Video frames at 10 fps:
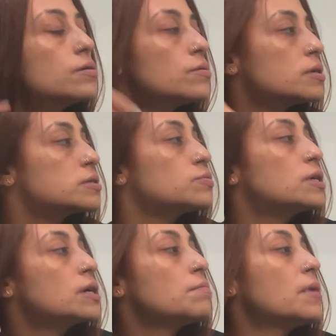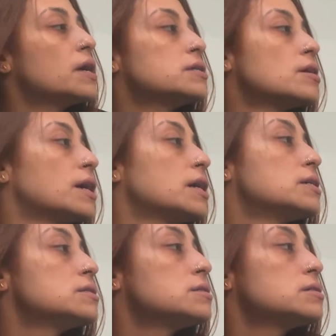because we can mend our
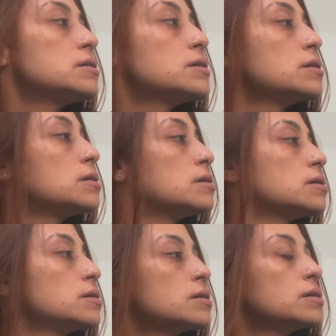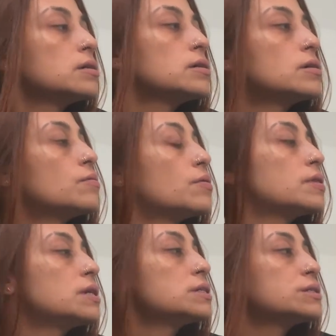ends when
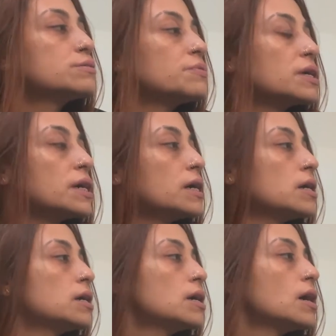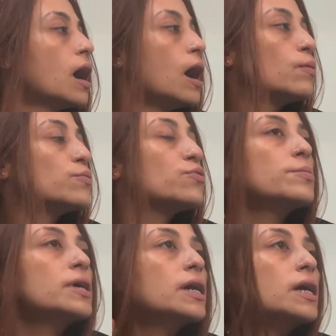they split. I went from
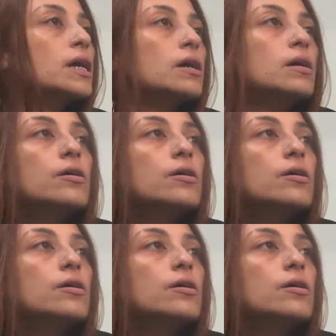getting